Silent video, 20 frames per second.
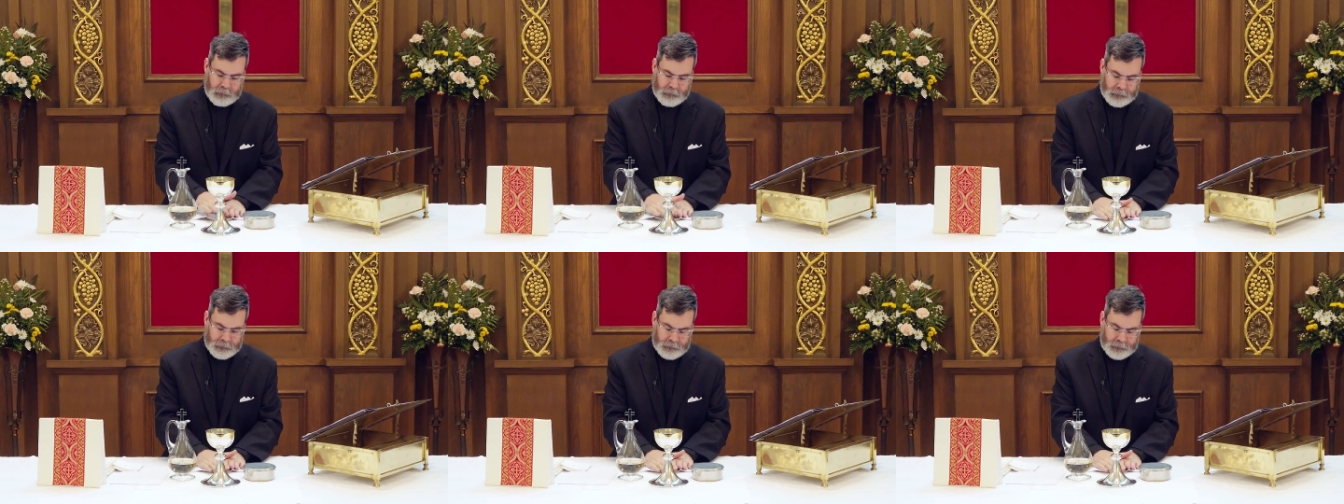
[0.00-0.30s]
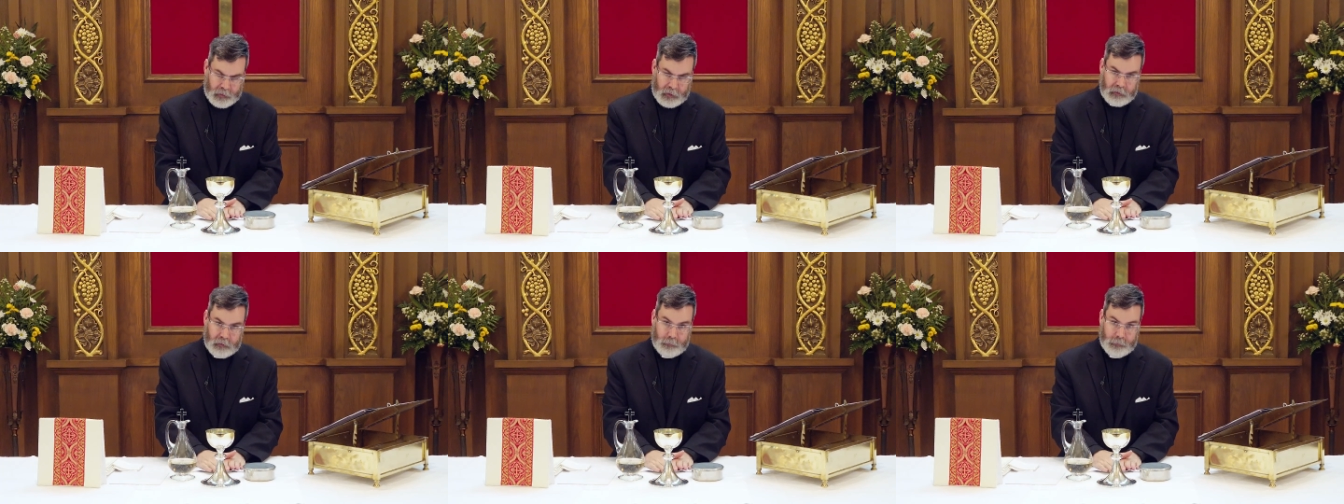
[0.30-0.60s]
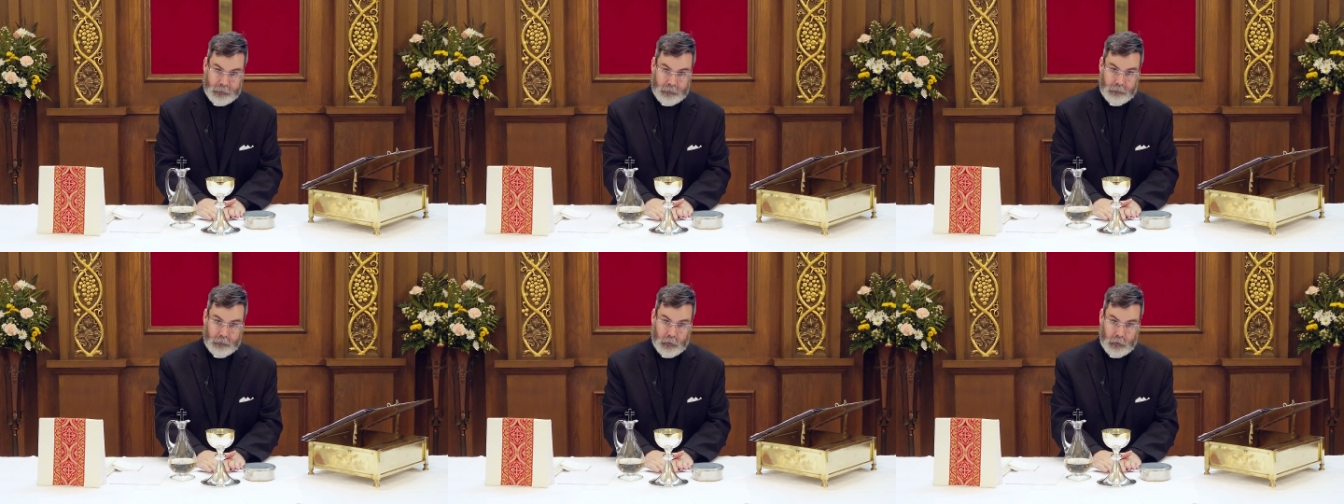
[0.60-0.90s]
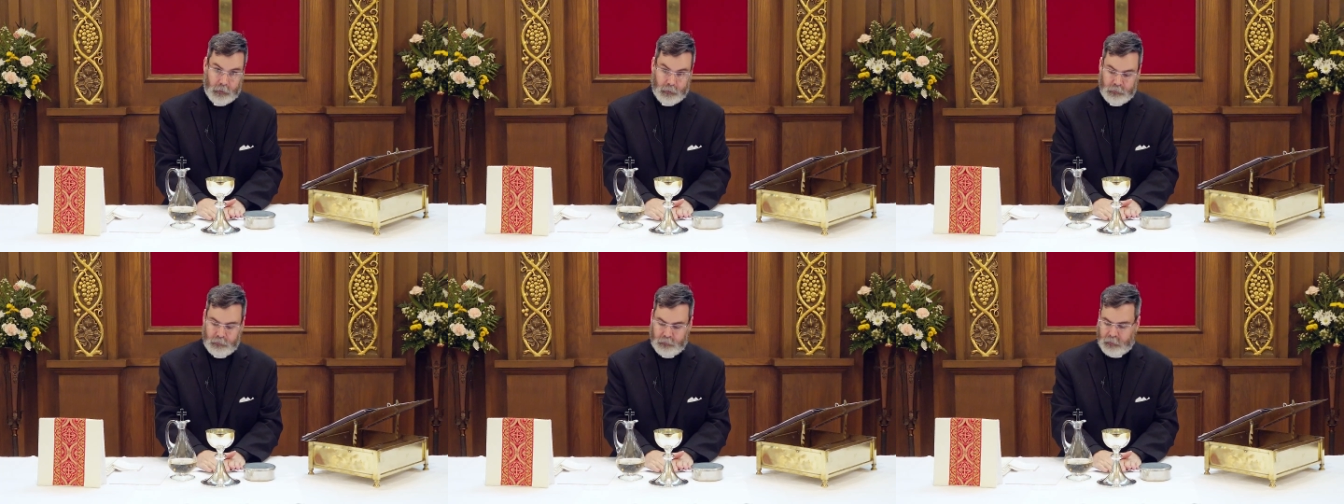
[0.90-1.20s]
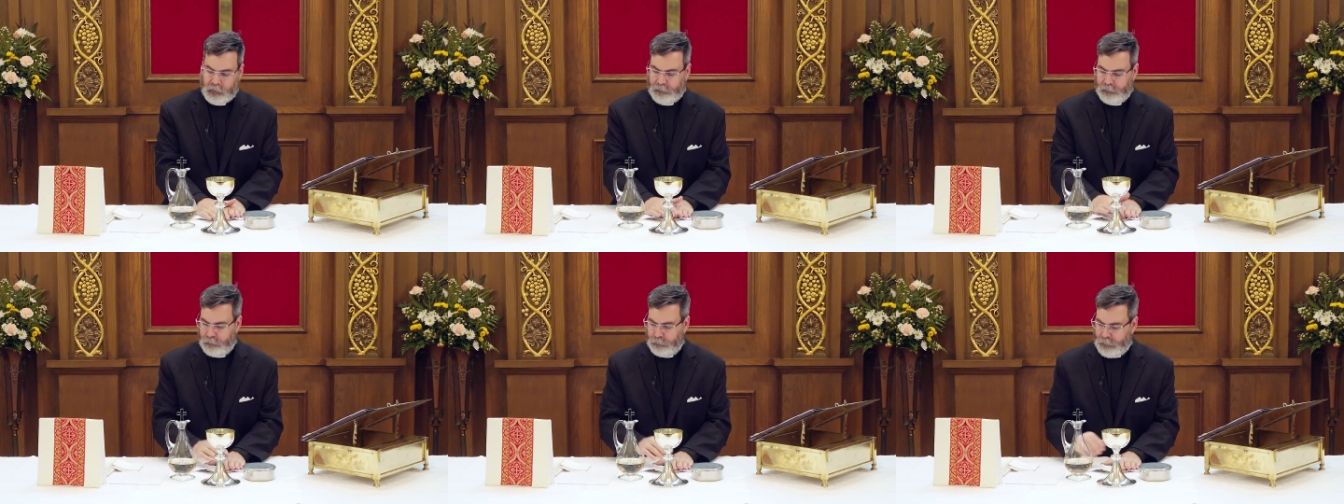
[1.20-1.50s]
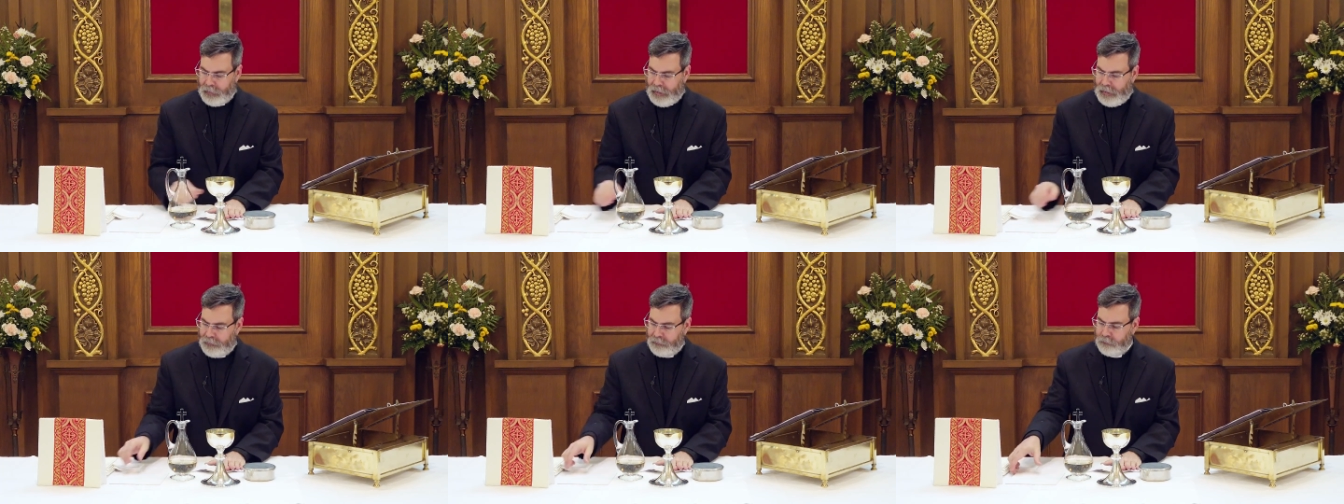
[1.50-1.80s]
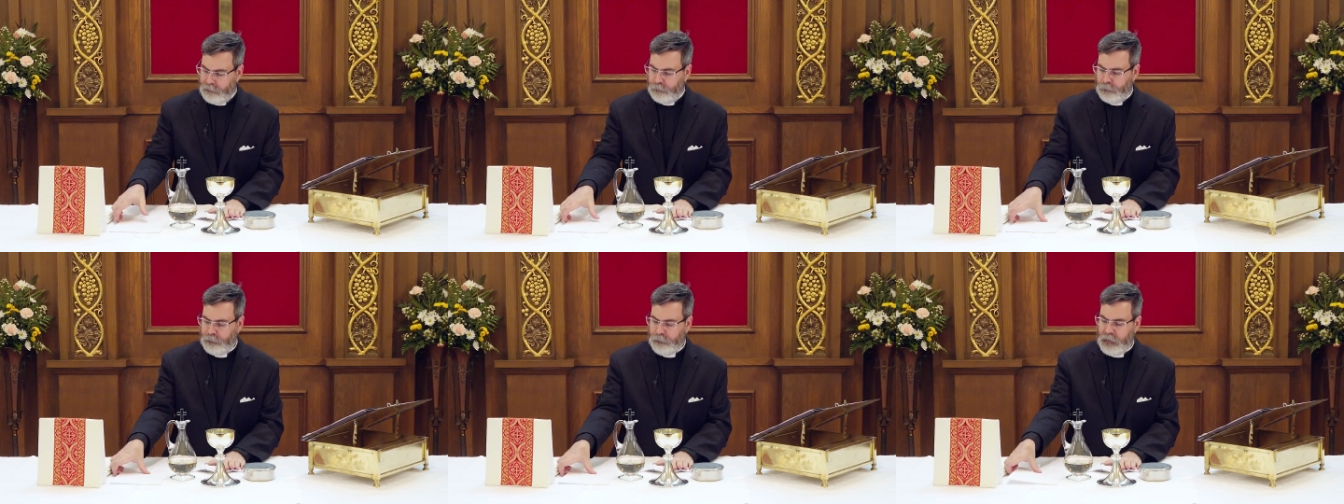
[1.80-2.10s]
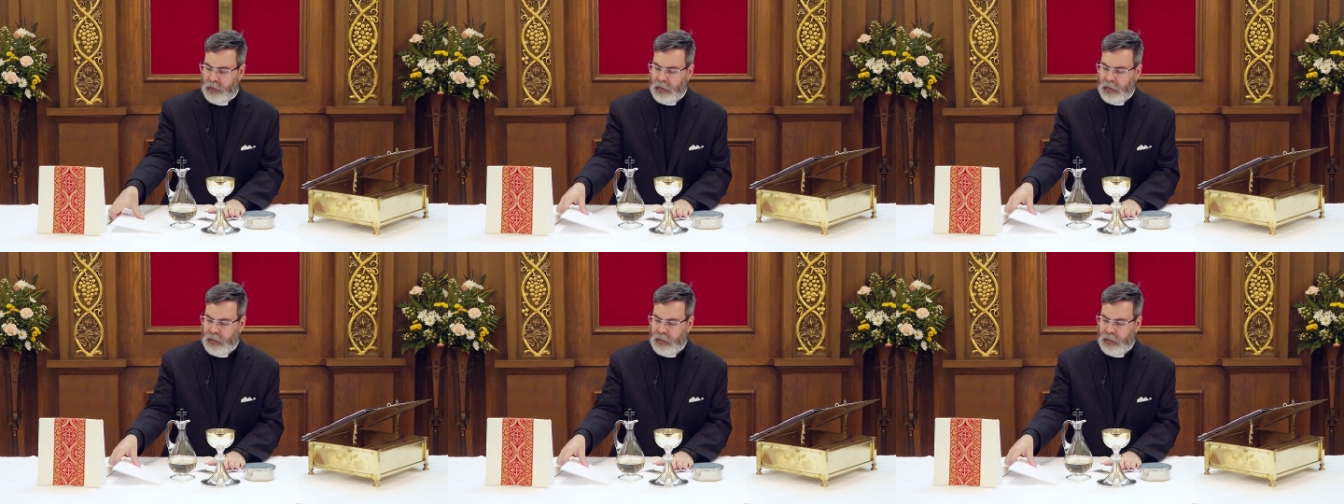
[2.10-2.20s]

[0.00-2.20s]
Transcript: the celebrant's host on the paten,